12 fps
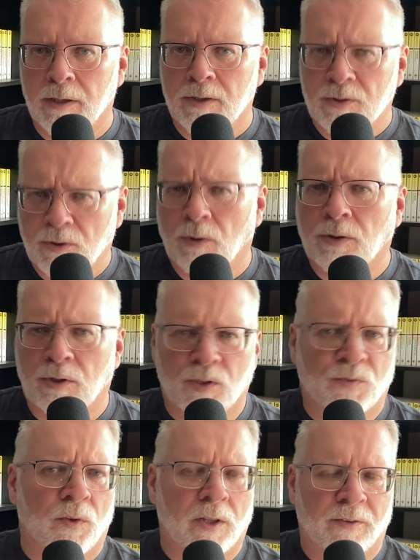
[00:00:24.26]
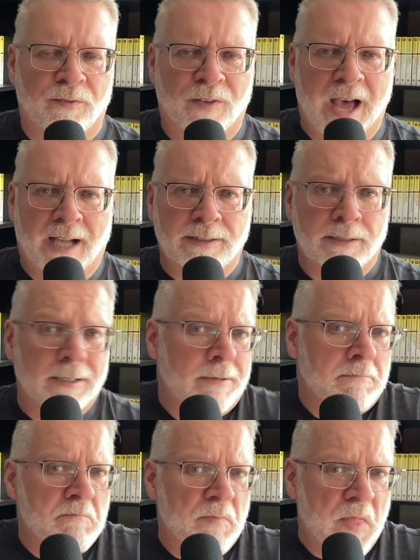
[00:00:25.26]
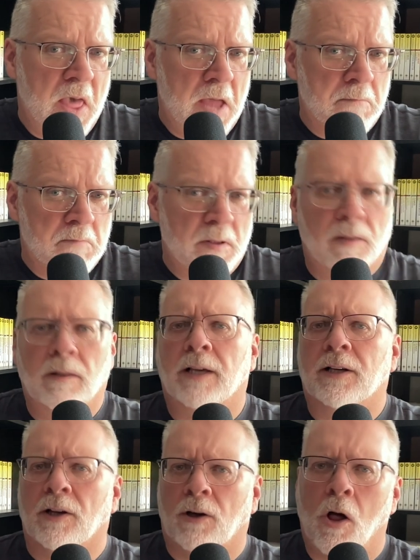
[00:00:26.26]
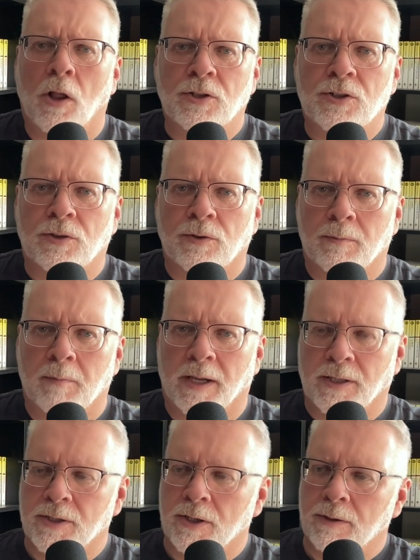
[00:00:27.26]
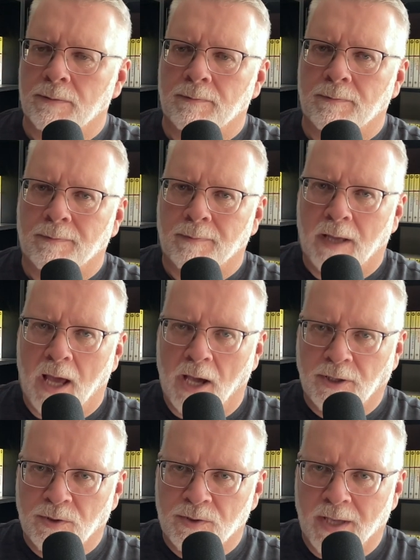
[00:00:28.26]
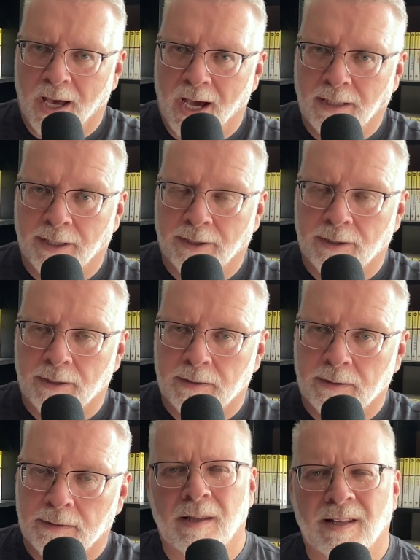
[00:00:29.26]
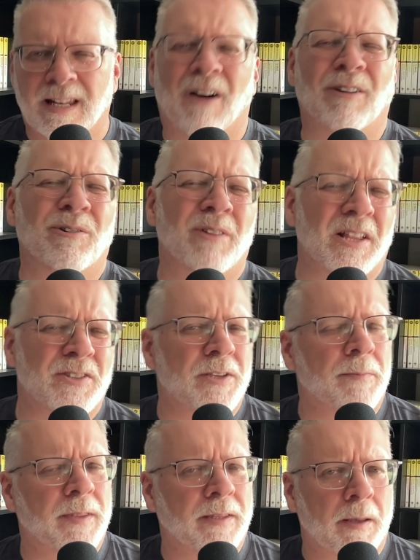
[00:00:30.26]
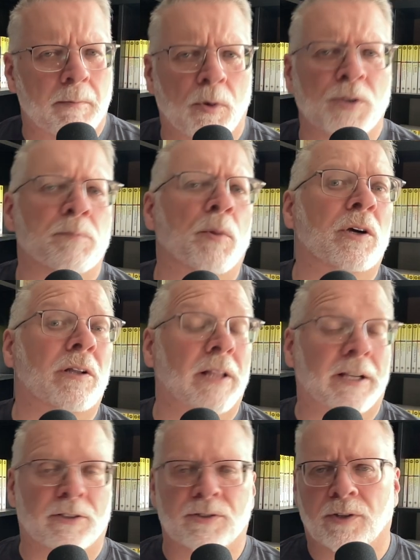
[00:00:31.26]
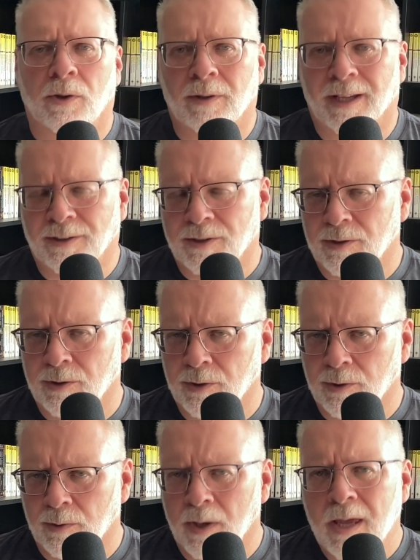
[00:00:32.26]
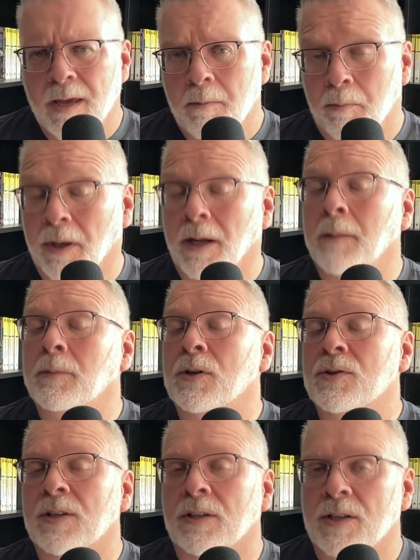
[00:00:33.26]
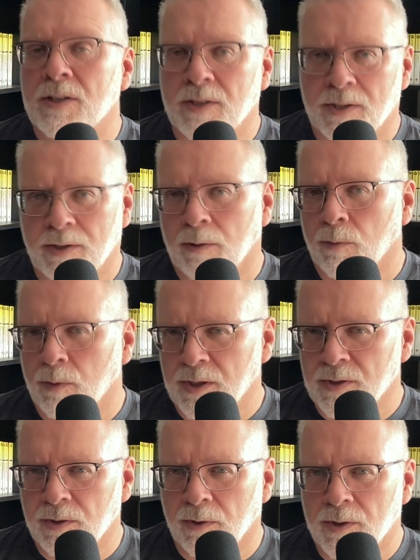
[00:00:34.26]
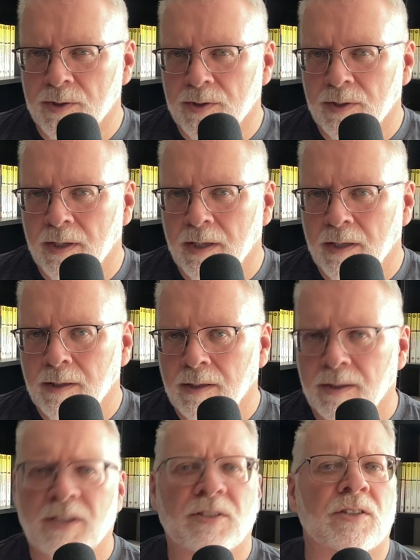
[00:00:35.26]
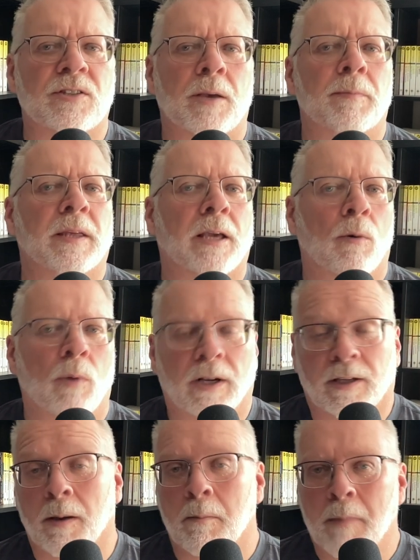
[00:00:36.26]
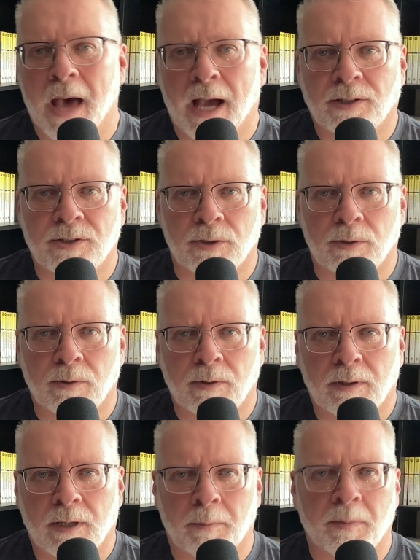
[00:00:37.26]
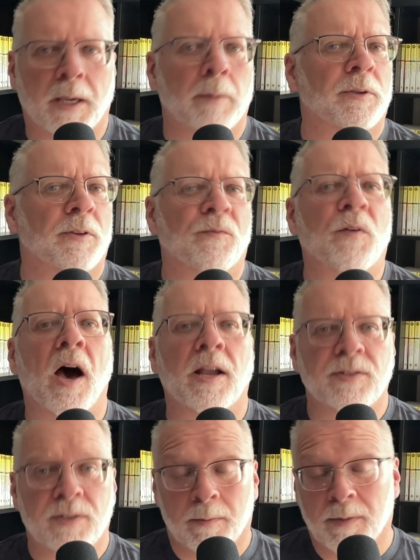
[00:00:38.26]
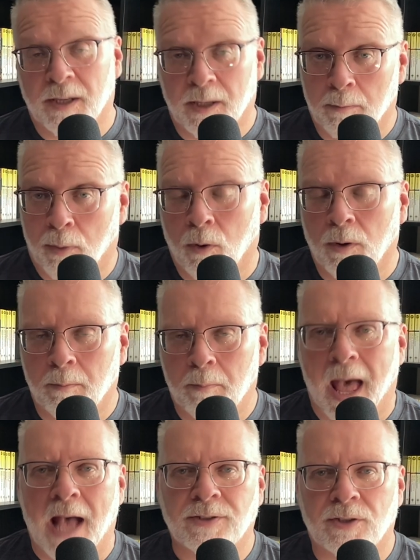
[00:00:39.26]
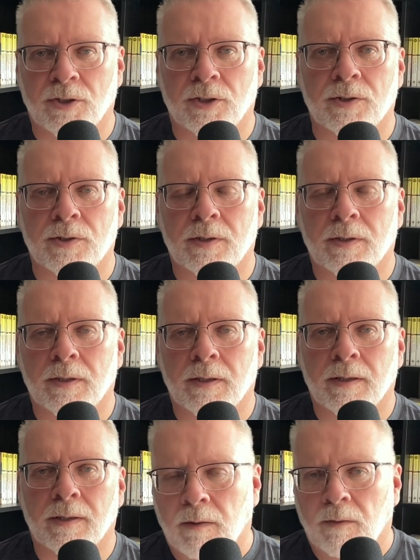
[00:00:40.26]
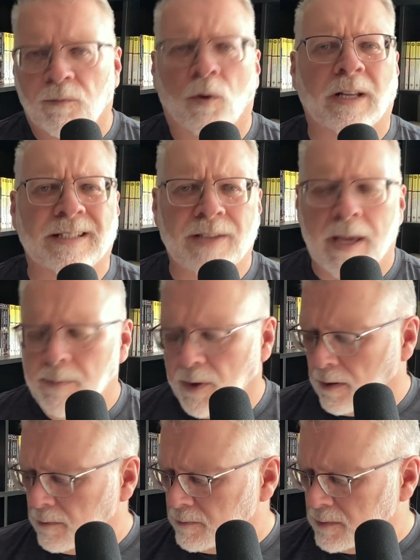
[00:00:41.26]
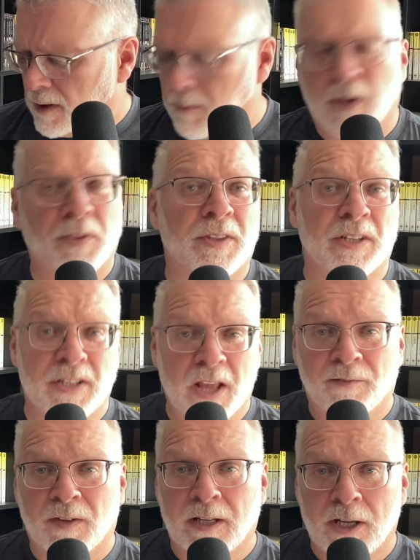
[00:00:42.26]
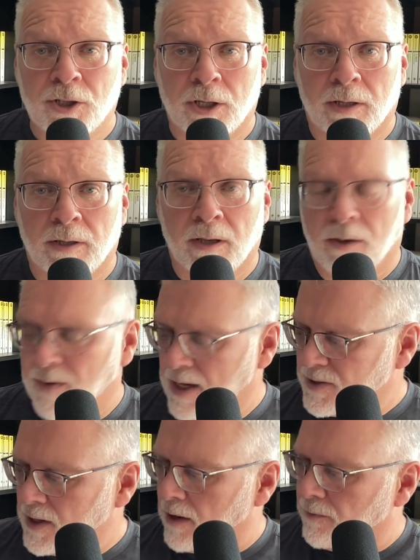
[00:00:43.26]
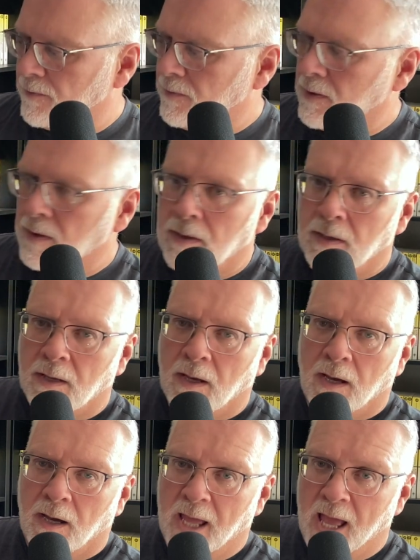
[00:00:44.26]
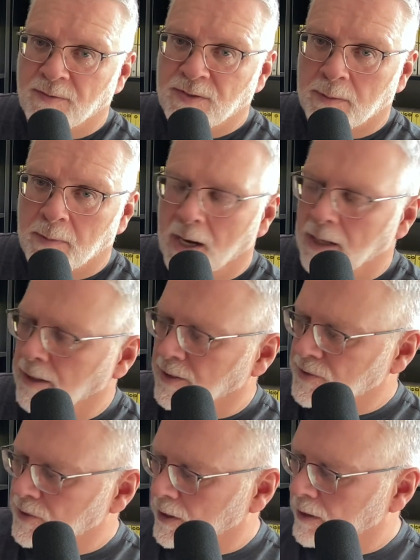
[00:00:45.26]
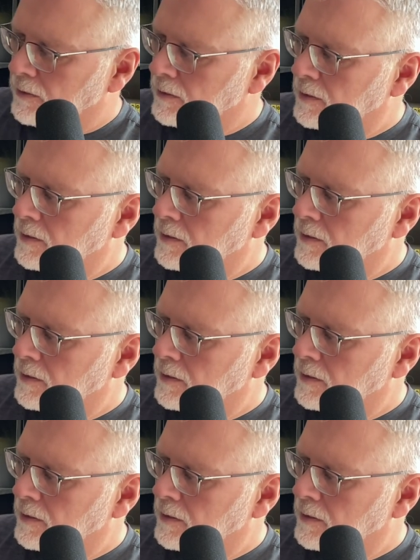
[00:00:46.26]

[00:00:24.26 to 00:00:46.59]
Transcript: So useful, in fact, that, like a college student might do, I used a highlighter. Now, I know that's something that most book collectors don't like to do, but I'm using this as a resource. This is something I want to come back to and be able to find some of the important passages. For example, about the definition of S F. I have some highlights here,